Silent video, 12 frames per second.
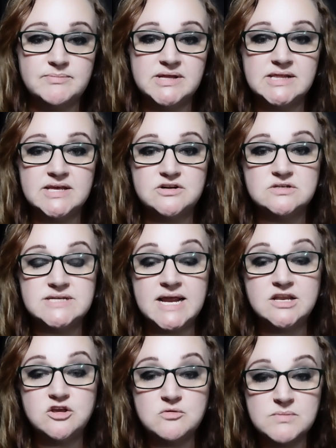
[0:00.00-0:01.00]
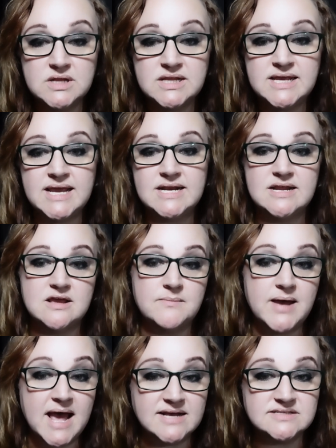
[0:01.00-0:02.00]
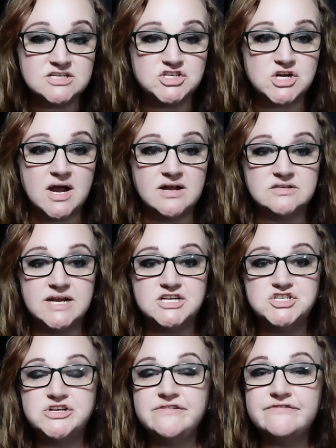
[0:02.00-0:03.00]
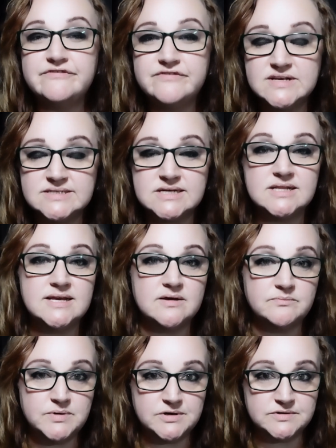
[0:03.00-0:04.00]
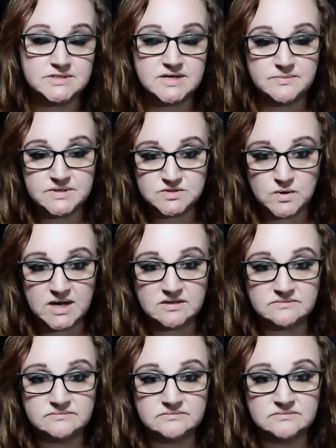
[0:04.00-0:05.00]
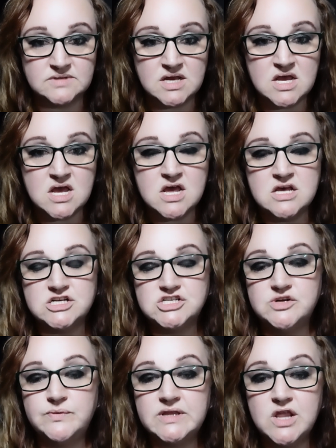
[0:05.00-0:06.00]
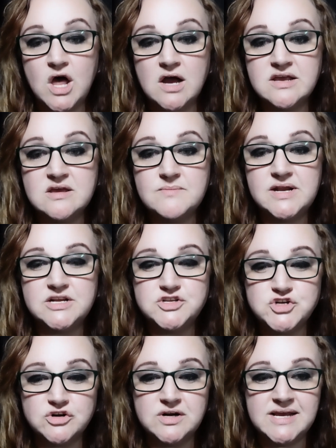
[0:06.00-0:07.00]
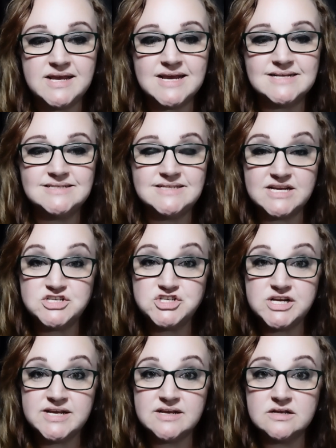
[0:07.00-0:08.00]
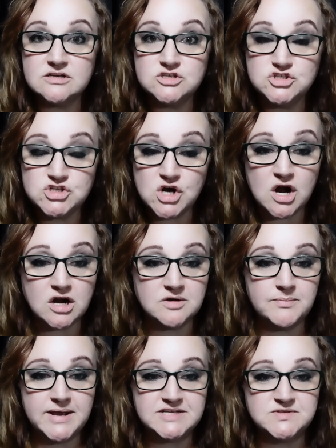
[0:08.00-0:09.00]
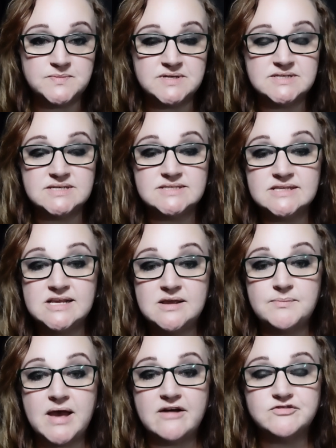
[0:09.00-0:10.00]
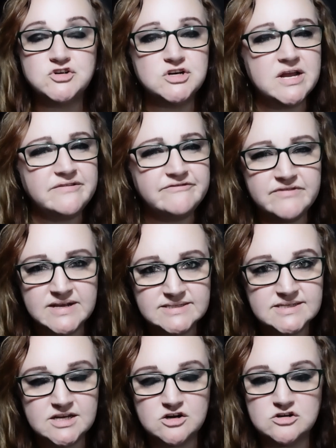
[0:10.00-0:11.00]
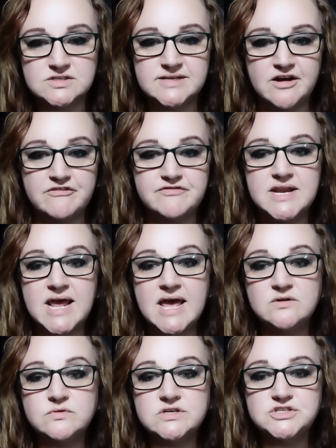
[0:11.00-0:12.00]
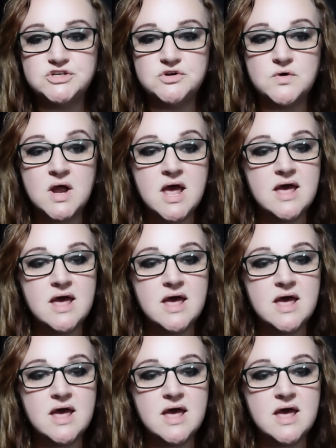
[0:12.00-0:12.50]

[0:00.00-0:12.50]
belittled and humiliated him as a child, and she physically abused him as well. She would lock him in a dirty, dingy, dark basement to sleep after convincing herself that Ed would do